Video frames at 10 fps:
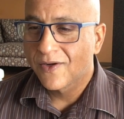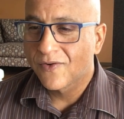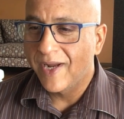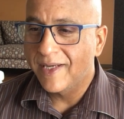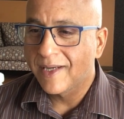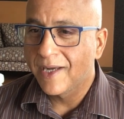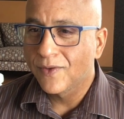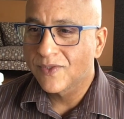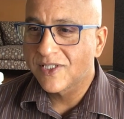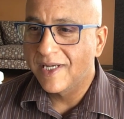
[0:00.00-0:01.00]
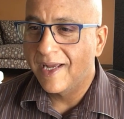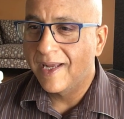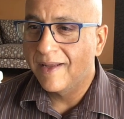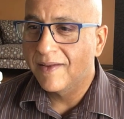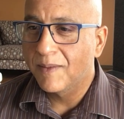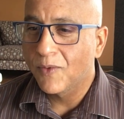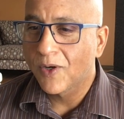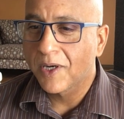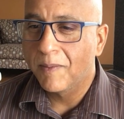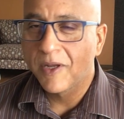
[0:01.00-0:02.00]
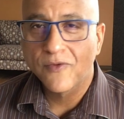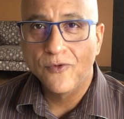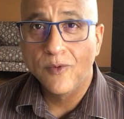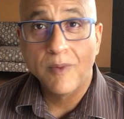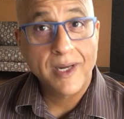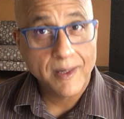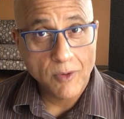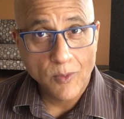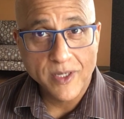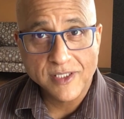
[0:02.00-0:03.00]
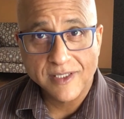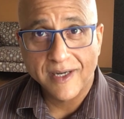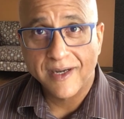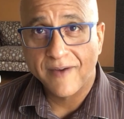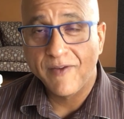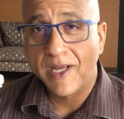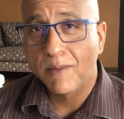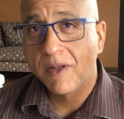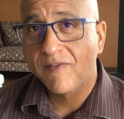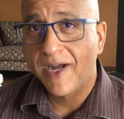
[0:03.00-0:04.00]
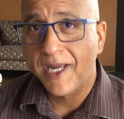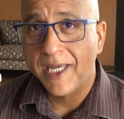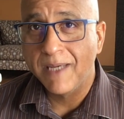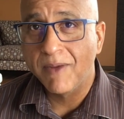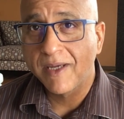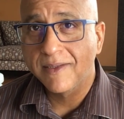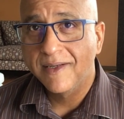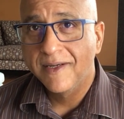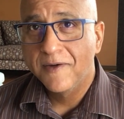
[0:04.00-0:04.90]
Great. I don't see anything more coming through, but I'm always available via email.